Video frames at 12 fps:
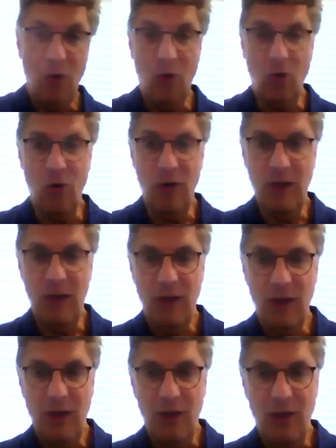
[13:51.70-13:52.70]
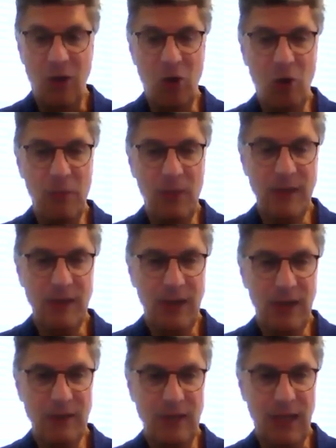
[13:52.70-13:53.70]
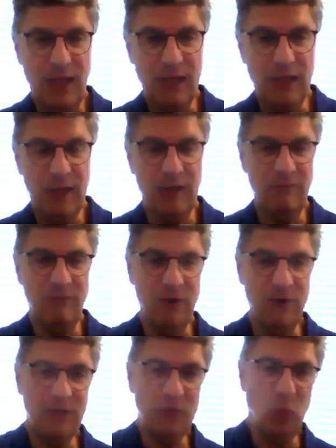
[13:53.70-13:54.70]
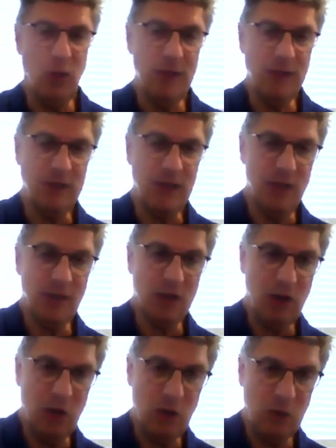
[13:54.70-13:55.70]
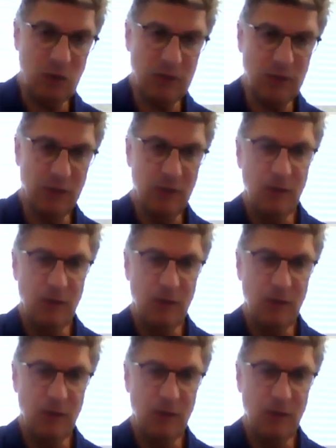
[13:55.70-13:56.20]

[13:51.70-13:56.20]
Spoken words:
or a home that is inland versus one that's on the coast.